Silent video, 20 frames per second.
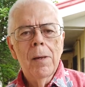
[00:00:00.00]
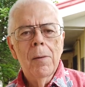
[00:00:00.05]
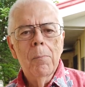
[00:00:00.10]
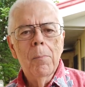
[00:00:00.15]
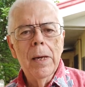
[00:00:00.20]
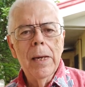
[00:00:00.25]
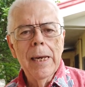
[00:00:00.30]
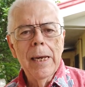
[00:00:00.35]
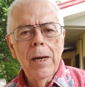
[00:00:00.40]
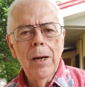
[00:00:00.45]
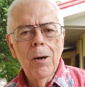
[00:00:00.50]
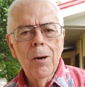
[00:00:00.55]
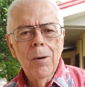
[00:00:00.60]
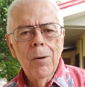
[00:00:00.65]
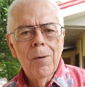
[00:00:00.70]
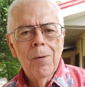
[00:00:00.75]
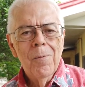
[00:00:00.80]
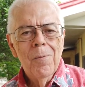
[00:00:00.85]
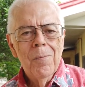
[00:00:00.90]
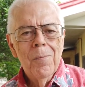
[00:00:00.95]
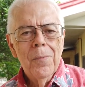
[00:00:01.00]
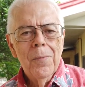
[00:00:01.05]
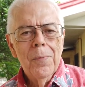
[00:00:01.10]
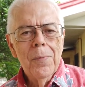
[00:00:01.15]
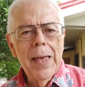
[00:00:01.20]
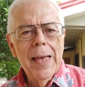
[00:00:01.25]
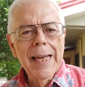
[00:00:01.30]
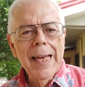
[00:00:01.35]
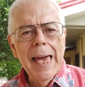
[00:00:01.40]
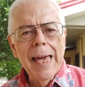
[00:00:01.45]
But here,
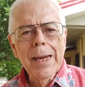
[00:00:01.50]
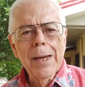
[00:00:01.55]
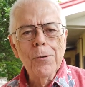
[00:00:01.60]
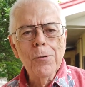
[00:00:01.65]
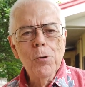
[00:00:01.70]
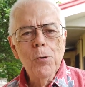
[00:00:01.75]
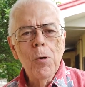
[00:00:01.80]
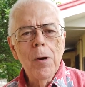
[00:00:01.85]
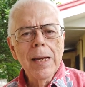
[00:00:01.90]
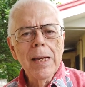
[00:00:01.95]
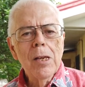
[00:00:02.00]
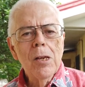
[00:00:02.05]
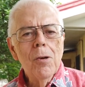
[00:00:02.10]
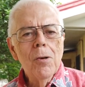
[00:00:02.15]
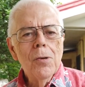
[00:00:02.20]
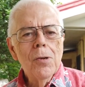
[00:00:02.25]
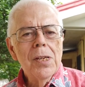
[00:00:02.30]
they kind of trick you